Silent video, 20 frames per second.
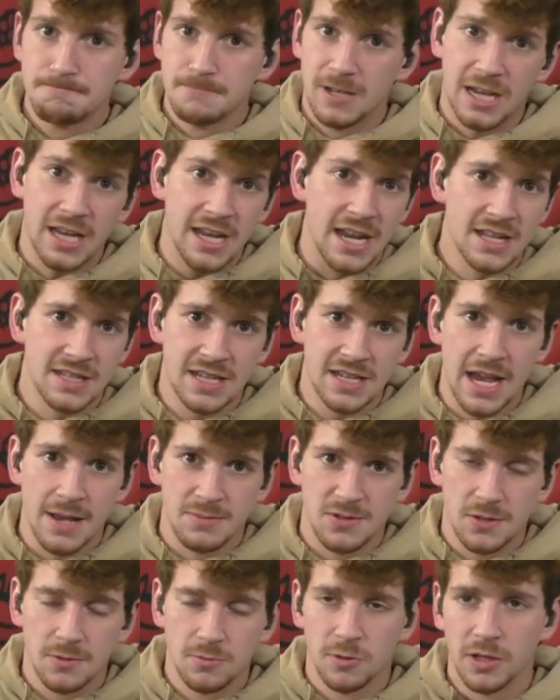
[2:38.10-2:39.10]
condensed
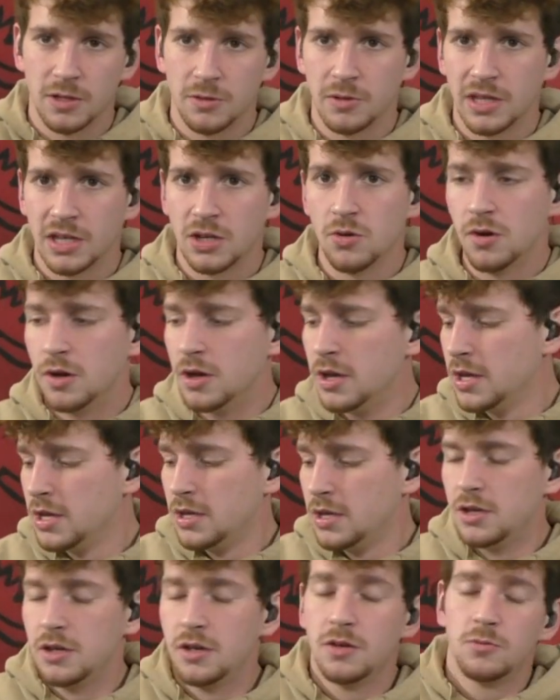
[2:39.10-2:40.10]
games, really, really cool.
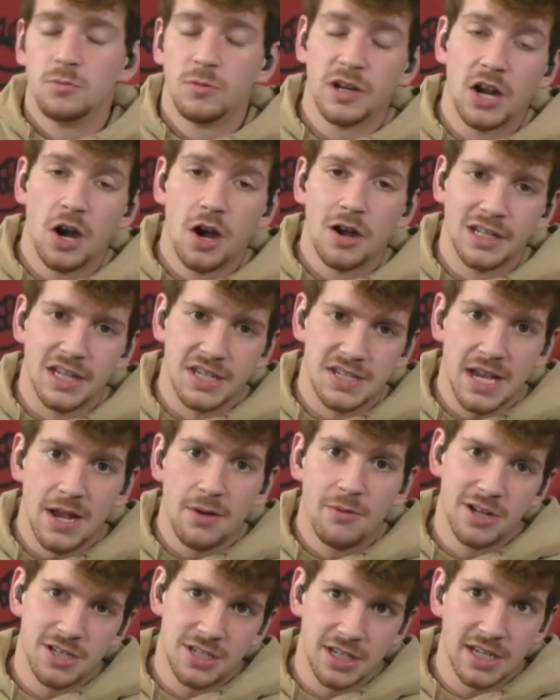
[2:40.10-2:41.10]
Regardless, I
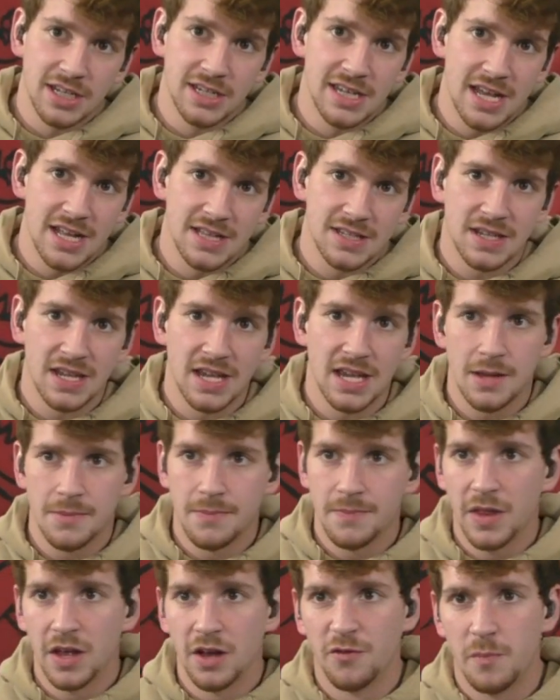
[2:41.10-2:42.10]
watched the condensed
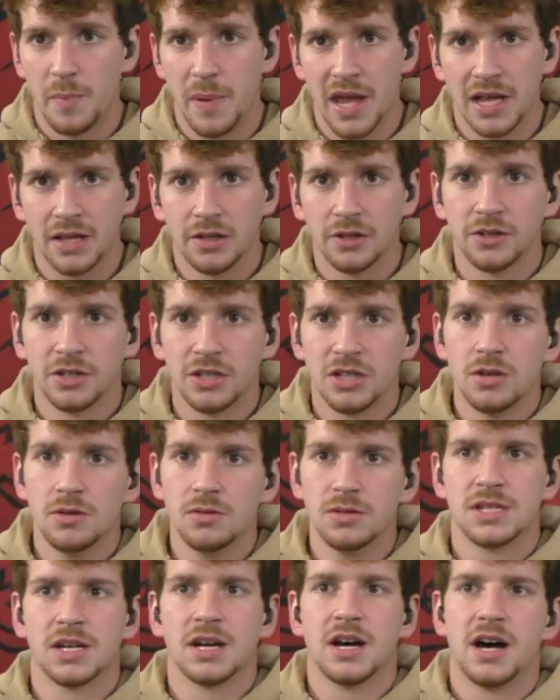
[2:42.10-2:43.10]
game of Baylor,
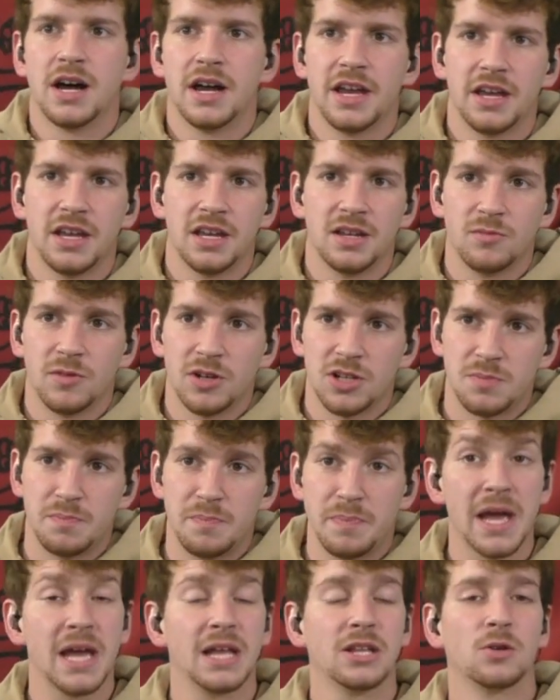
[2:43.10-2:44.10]
Utah, in which
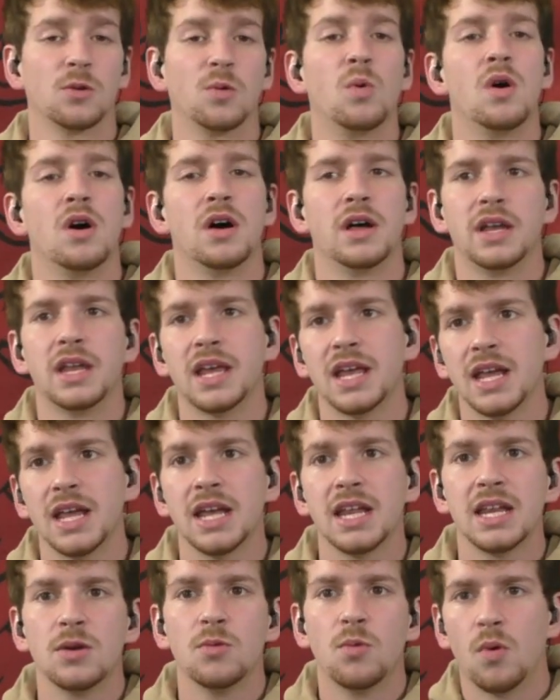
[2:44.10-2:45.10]
Baylor won
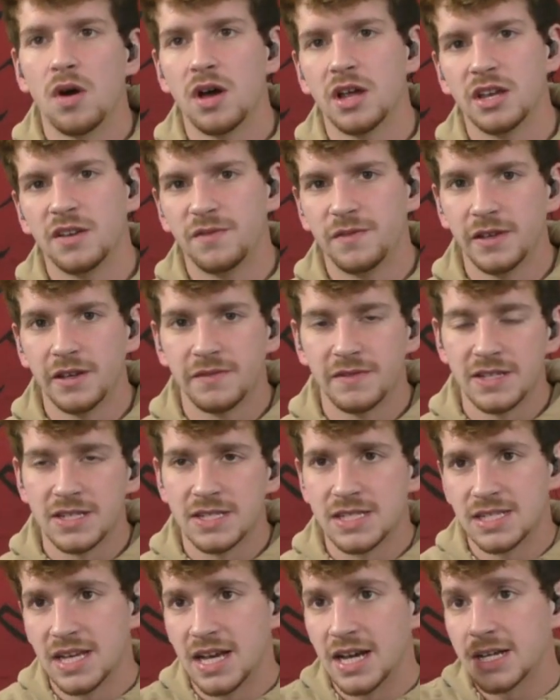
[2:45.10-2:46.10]

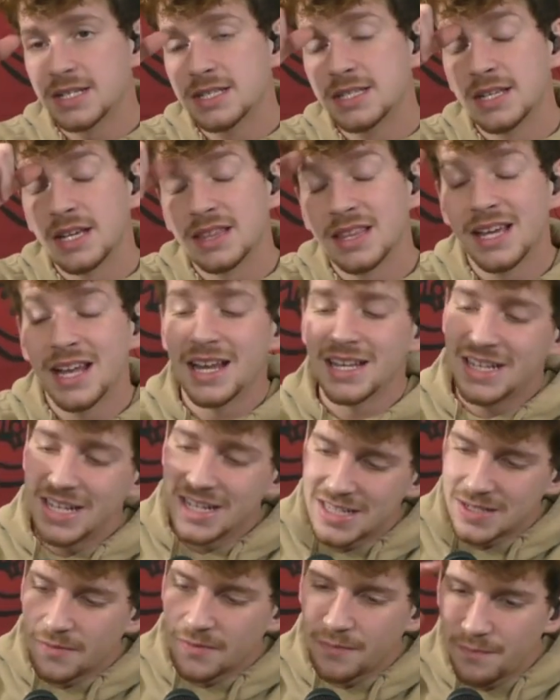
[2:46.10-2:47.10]
81-56. I thought I'd
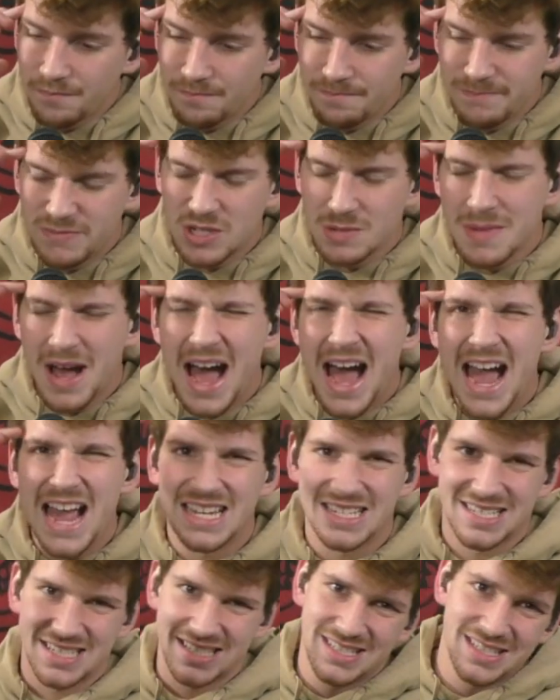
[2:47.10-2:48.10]
get some
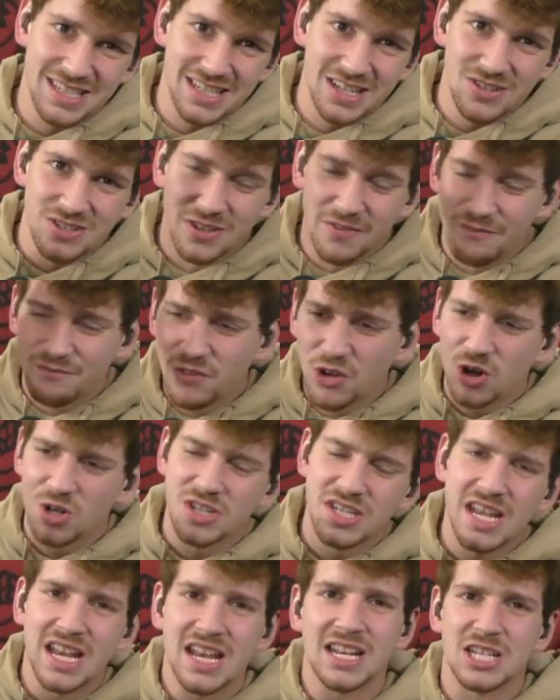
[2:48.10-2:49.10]
eyes, some
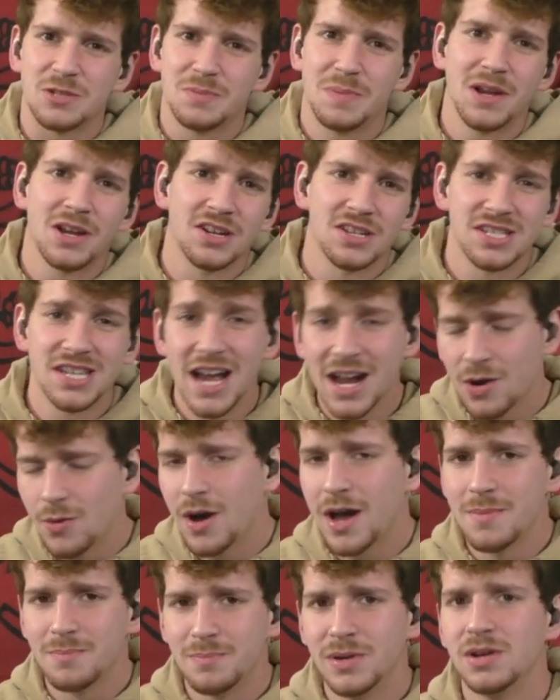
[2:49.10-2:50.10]
firsthand experience. Not
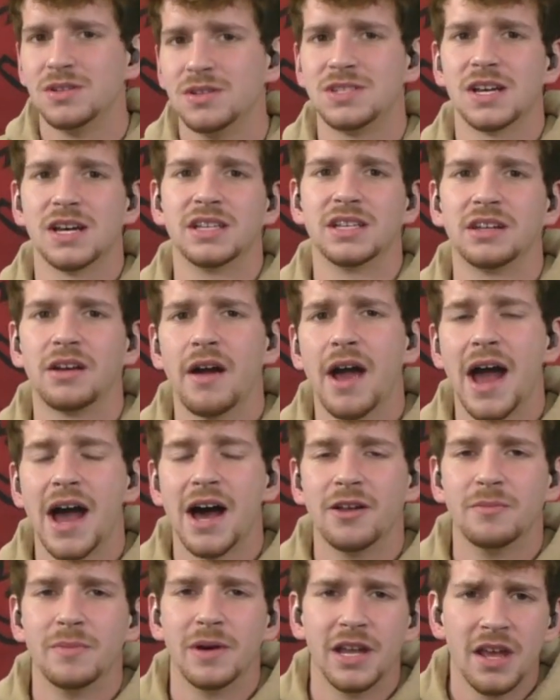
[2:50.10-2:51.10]
quite boots on the
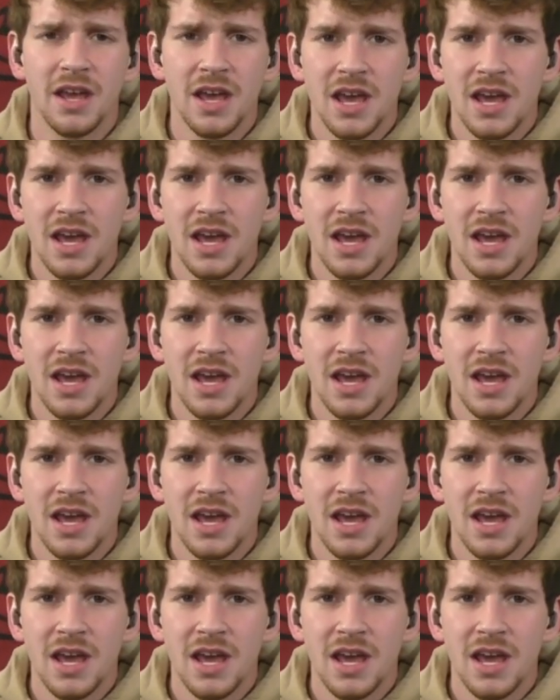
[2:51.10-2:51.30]
ground, but